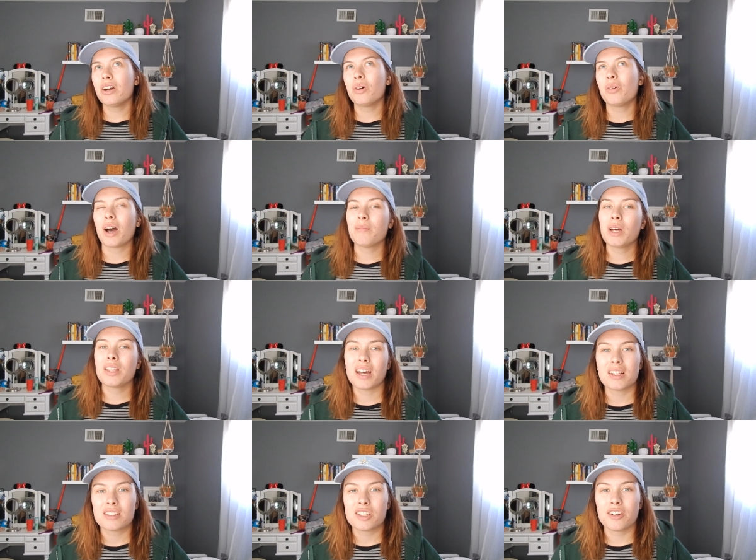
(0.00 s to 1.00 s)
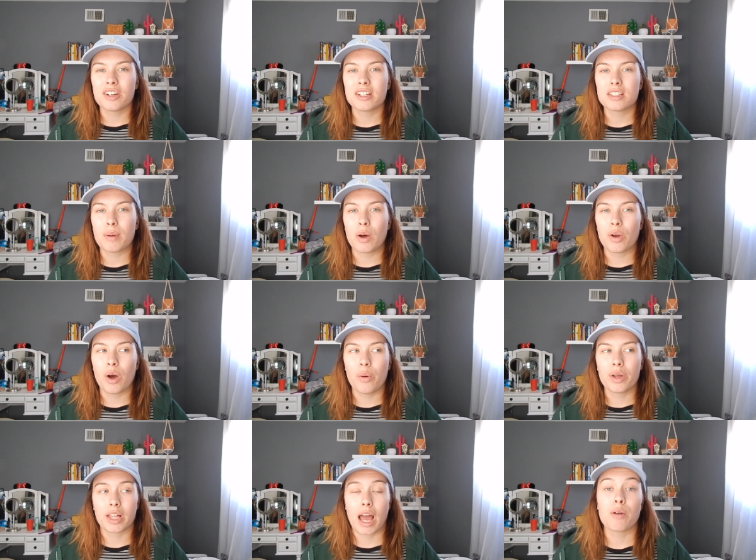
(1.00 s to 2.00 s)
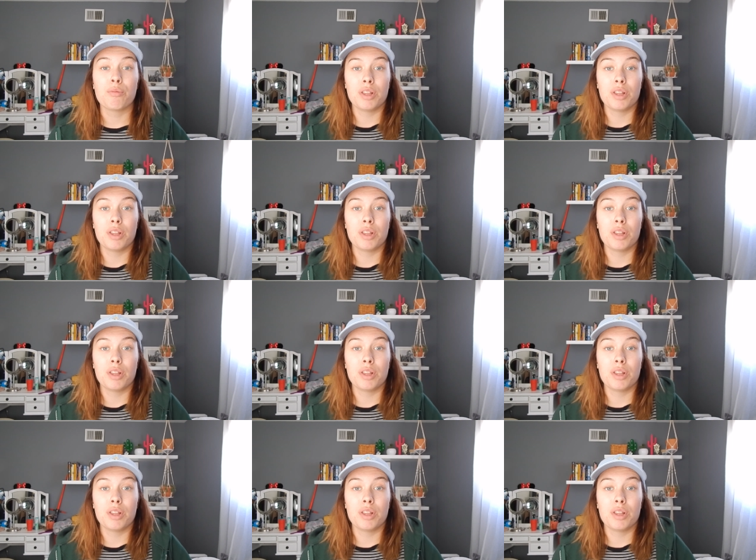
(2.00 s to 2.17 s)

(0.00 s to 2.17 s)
you know, I'm not that serious about going.